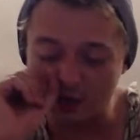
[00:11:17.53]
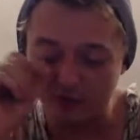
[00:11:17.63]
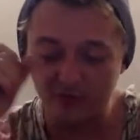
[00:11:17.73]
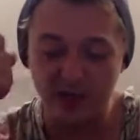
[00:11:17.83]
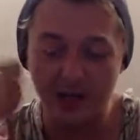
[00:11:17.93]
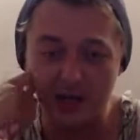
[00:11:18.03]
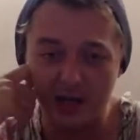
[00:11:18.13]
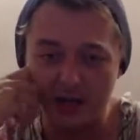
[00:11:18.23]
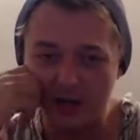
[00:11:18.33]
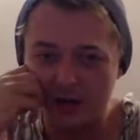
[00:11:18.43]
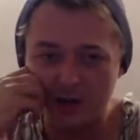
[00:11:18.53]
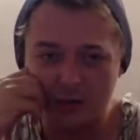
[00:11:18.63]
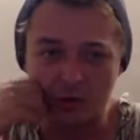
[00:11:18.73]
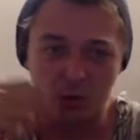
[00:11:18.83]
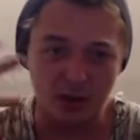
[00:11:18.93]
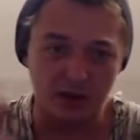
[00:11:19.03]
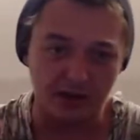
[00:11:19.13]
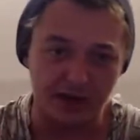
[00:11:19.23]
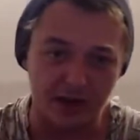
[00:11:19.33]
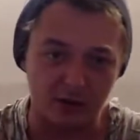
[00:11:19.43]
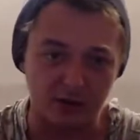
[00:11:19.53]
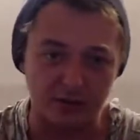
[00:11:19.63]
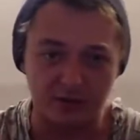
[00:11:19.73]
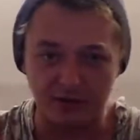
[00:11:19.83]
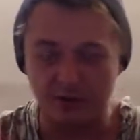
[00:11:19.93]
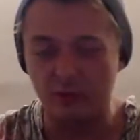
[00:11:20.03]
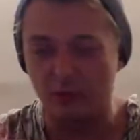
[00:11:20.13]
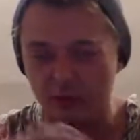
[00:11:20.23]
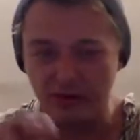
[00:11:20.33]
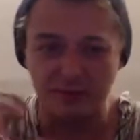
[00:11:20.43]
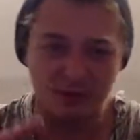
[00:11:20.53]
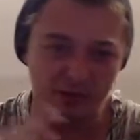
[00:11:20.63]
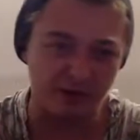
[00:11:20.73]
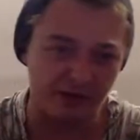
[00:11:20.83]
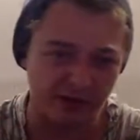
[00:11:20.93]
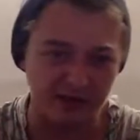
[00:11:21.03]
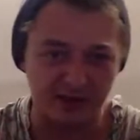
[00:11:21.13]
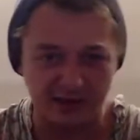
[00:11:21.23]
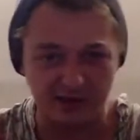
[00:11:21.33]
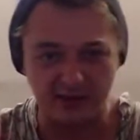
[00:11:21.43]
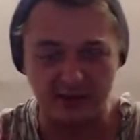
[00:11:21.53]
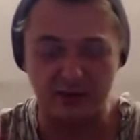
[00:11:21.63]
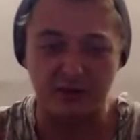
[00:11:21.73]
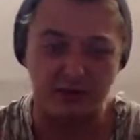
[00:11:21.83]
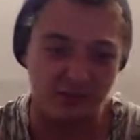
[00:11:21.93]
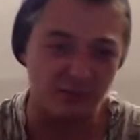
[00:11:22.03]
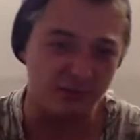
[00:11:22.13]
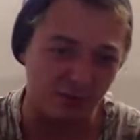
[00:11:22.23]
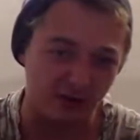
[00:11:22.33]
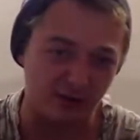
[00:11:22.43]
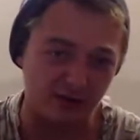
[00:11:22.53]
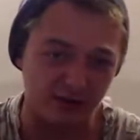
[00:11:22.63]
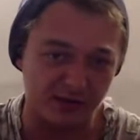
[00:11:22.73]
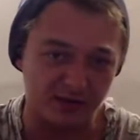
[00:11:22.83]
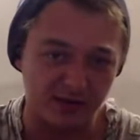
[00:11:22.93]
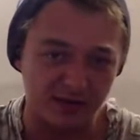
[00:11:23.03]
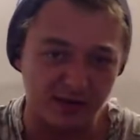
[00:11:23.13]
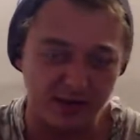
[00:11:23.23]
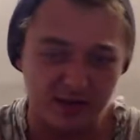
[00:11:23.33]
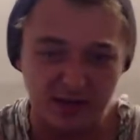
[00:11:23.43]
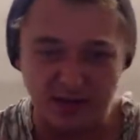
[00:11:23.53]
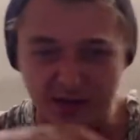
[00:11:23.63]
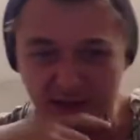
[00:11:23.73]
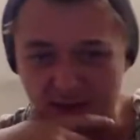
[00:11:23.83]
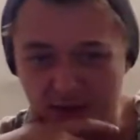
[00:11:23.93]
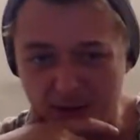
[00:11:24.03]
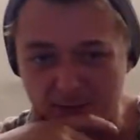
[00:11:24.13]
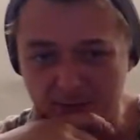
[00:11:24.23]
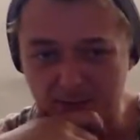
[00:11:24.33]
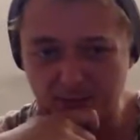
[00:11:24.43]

they want to work less hours, but they're like, well, we need more money for this, this, and this, so you got to work more hours. And